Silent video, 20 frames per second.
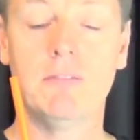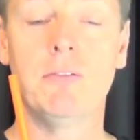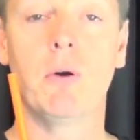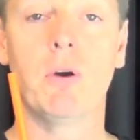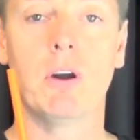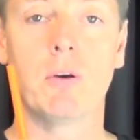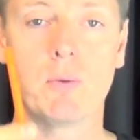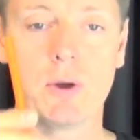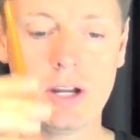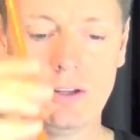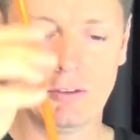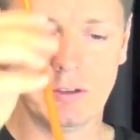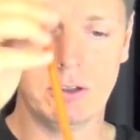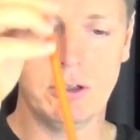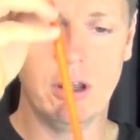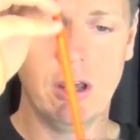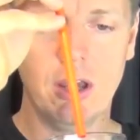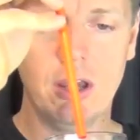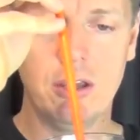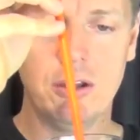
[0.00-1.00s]
for a reason.
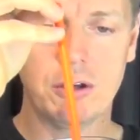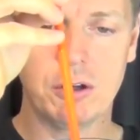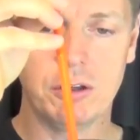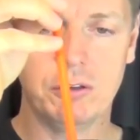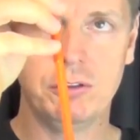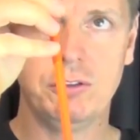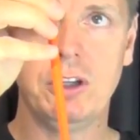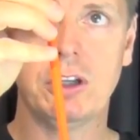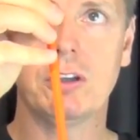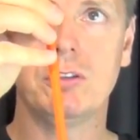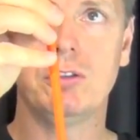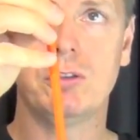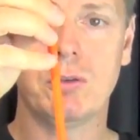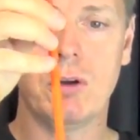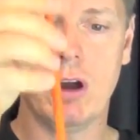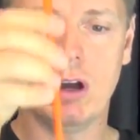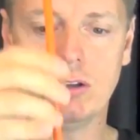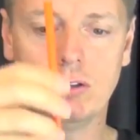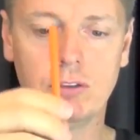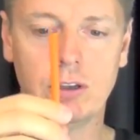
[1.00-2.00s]
You're going to stick a
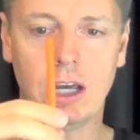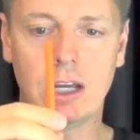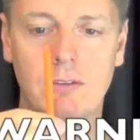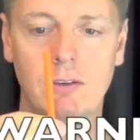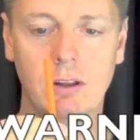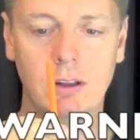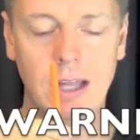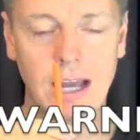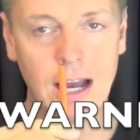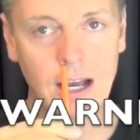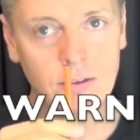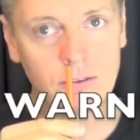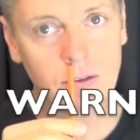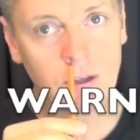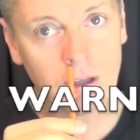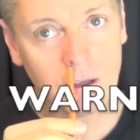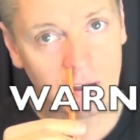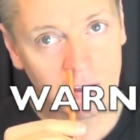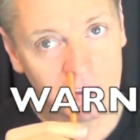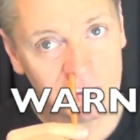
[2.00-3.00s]
straw inside of a
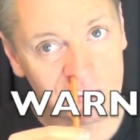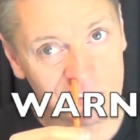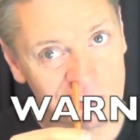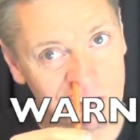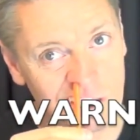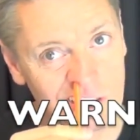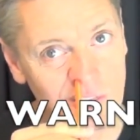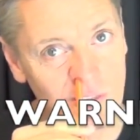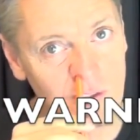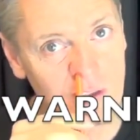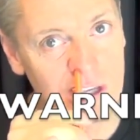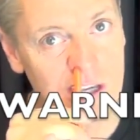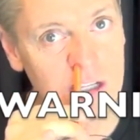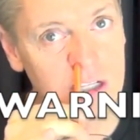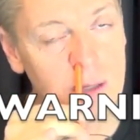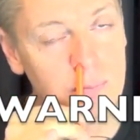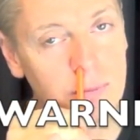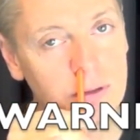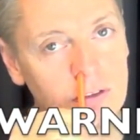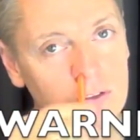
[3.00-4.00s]
glass, stick the end up